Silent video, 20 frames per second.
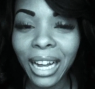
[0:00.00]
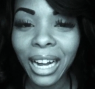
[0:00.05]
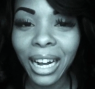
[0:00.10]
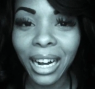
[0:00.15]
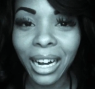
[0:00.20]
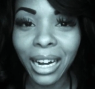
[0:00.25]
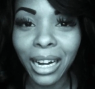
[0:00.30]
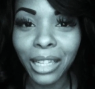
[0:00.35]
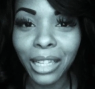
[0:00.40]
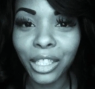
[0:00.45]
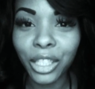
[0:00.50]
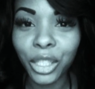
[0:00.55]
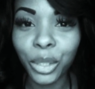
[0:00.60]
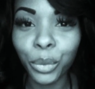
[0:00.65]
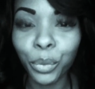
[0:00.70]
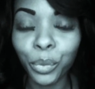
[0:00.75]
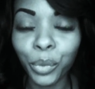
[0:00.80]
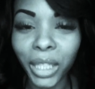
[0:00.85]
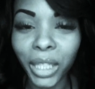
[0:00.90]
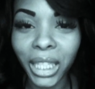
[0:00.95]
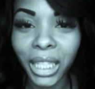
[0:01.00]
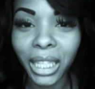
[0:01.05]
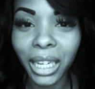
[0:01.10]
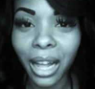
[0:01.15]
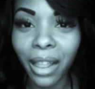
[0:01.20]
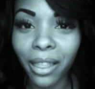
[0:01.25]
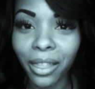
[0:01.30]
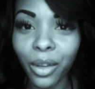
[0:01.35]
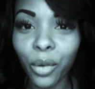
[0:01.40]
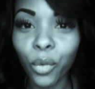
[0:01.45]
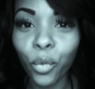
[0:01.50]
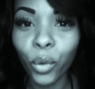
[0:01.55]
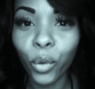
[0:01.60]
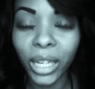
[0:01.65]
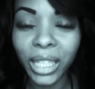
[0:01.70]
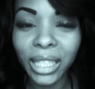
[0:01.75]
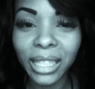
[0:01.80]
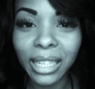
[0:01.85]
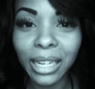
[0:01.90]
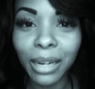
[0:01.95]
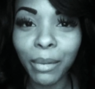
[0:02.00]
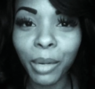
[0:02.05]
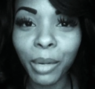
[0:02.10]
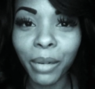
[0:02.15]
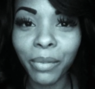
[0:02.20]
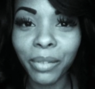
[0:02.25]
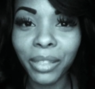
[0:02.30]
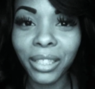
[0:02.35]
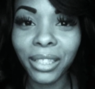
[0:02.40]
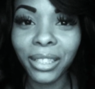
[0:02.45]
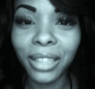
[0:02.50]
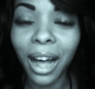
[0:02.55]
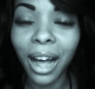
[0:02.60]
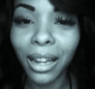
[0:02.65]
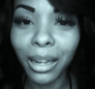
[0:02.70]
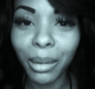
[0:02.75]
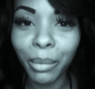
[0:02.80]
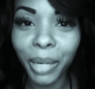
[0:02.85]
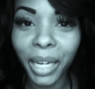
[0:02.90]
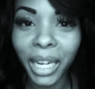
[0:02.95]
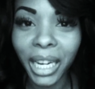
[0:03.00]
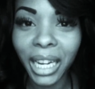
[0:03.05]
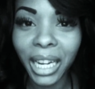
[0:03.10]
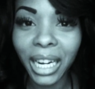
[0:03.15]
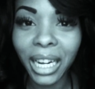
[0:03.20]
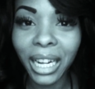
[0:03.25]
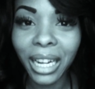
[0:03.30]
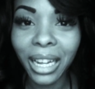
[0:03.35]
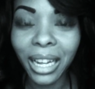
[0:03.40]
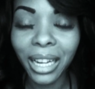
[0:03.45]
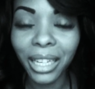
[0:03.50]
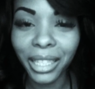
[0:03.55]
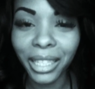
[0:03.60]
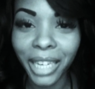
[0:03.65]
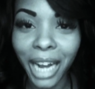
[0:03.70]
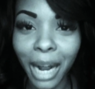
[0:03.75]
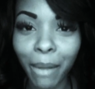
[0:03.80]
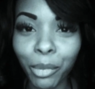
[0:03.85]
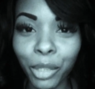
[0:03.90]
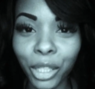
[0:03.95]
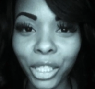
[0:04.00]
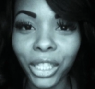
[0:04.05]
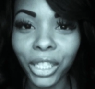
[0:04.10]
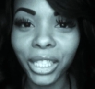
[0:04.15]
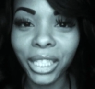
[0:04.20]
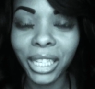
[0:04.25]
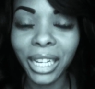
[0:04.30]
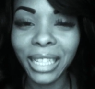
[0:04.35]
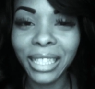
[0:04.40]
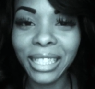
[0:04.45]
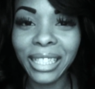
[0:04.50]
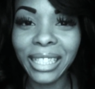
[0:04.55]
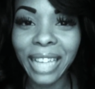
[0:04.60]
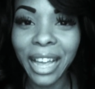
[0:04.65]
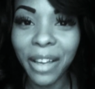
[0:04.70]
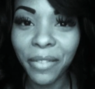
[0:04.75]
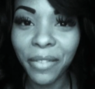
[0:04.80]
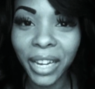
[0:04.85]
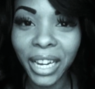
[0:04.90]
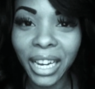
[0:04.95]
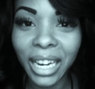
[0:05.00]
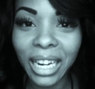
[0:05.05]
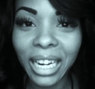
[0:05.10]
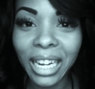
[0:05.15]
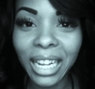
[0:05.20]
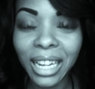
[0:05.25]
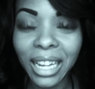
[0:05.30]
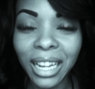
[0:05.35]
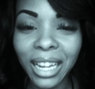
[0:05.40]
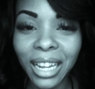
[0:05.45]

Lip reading: to read the Wisdom of Solomon chapters 7,